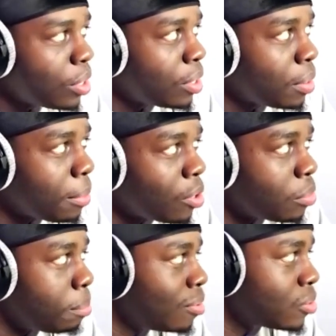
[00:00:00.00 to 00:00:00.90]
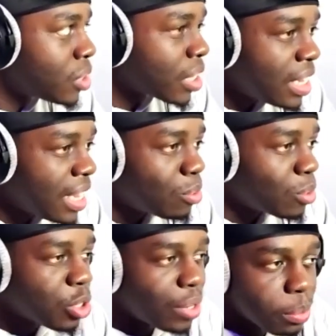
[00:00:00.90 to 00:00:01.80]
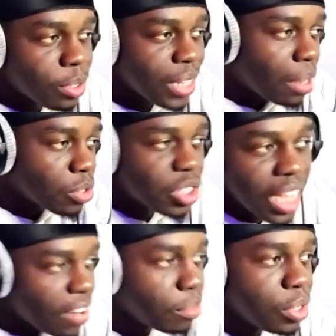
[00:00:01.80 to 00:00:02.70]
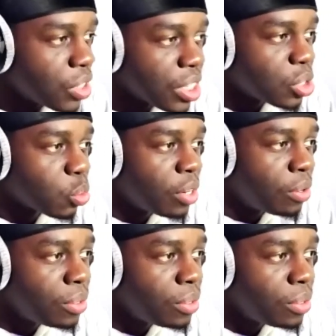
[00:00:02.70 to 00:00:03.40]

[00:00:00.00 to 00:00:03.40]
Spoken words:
both musically and also, I suppose, outside of music as well.